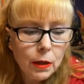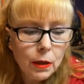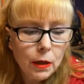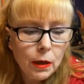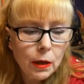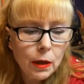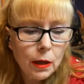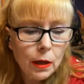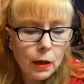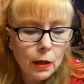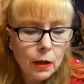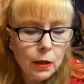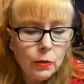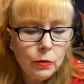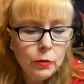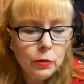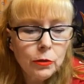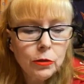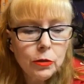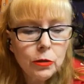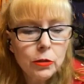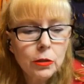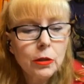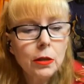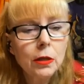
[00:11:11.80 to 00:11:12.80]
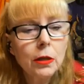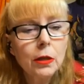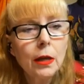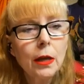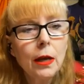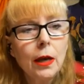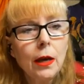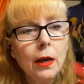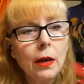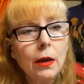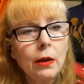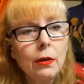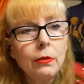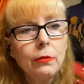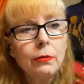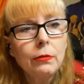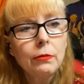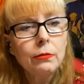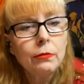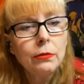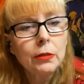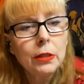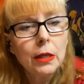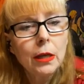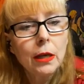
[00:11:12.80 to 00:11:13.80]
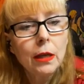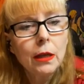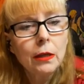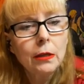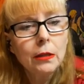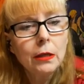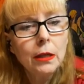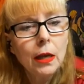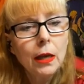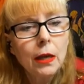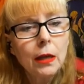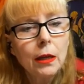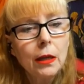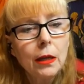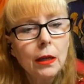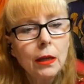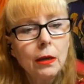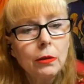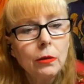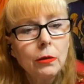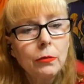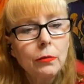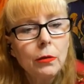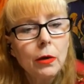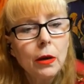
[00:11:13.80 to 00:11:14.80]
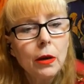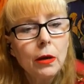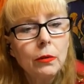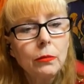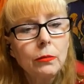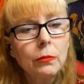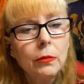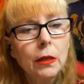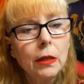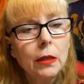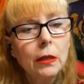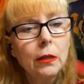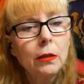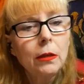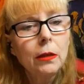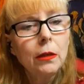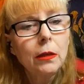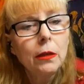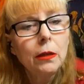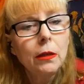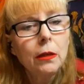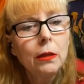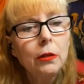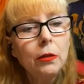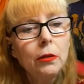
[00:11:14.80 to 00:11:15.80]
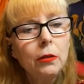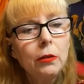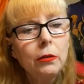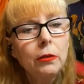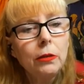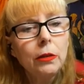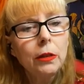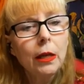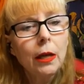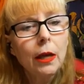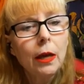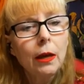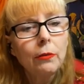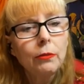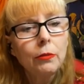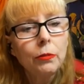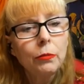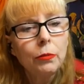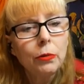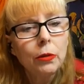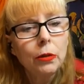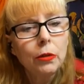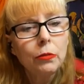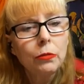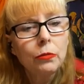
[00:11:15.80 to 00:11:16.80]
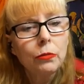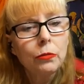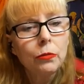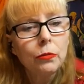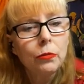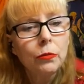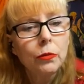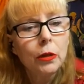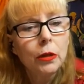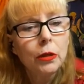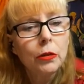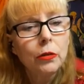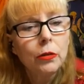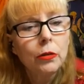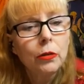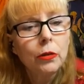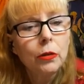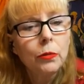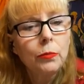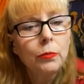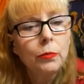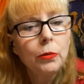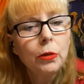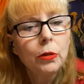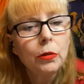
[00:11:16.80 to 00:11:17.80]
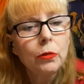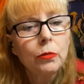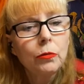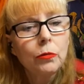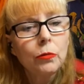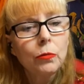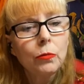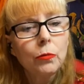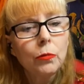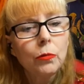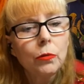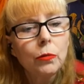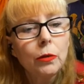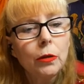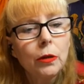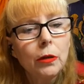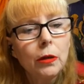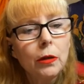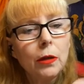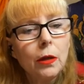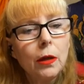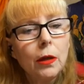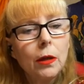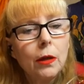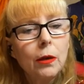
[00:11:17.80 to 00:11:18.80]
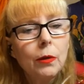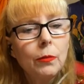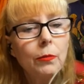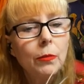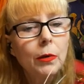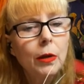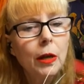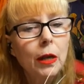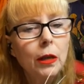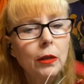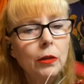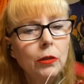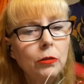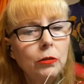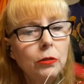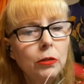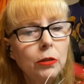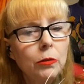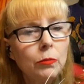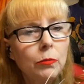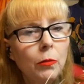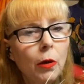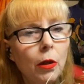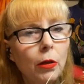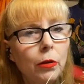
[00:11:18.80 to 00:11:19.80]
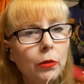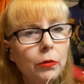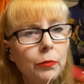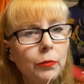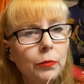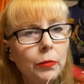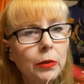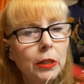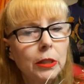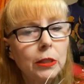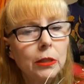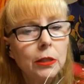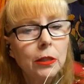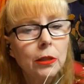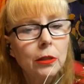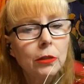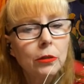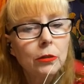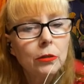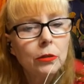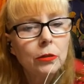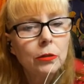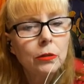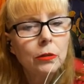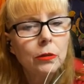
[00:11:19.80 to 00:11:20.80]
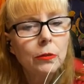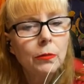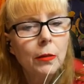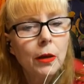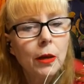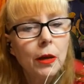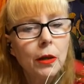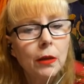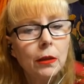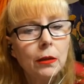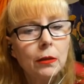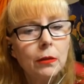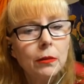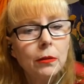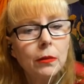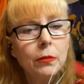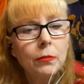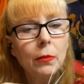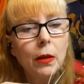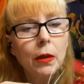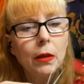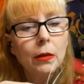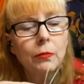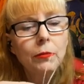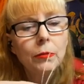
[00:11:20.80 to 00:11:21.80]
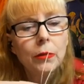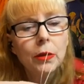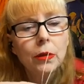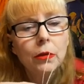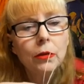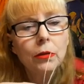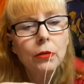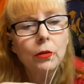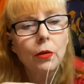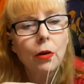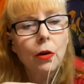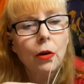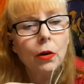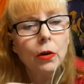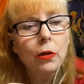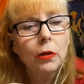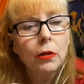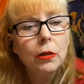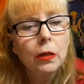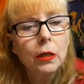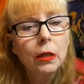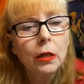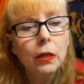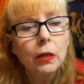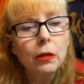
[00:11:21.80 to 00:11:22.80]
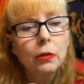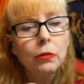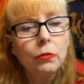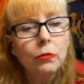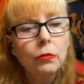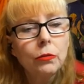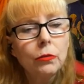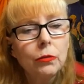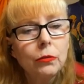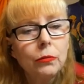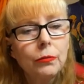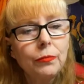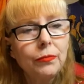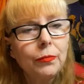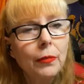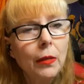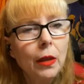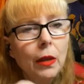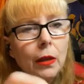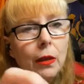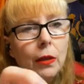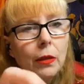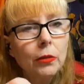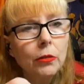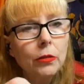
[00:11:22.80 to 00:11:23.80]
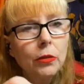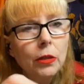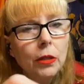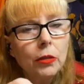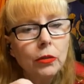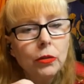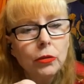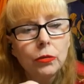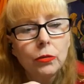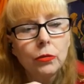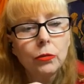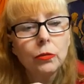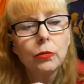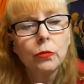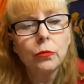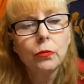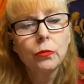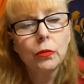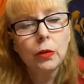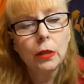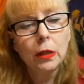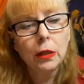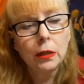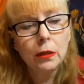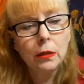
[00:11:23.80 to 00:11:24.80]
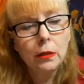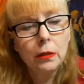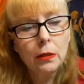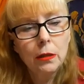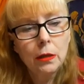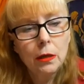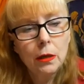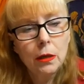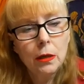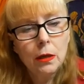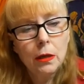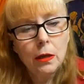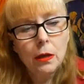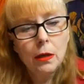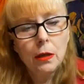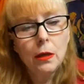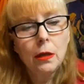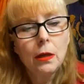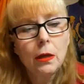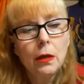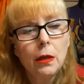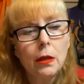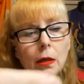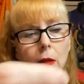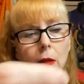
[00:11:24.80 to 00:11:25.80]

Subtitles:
And then we're just going to have, see how it's hanging out the bottom? And you only have to put it through one. You could put it through more, but I use smaller beads here, so it might be a little harder to get it through. So I just do the one. And